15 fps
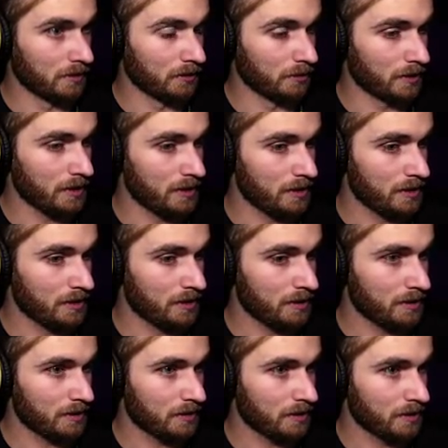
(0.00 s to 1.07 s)
What?
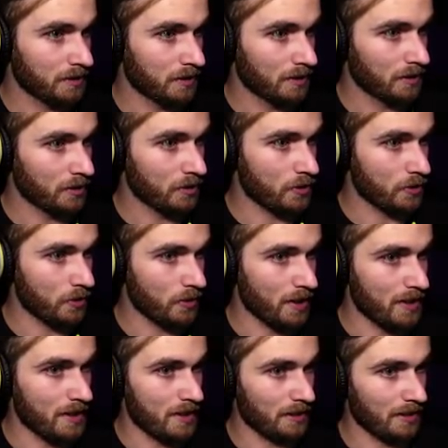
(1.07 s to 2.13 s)
So do
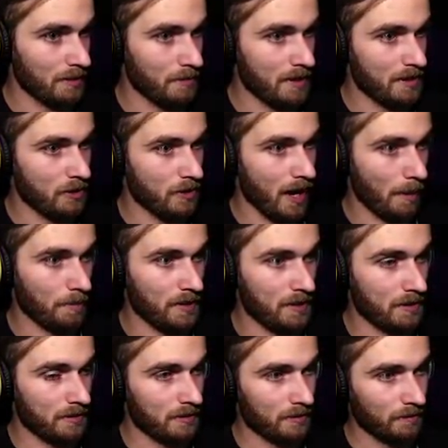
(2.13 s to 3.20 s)
I need to, like, make you happy?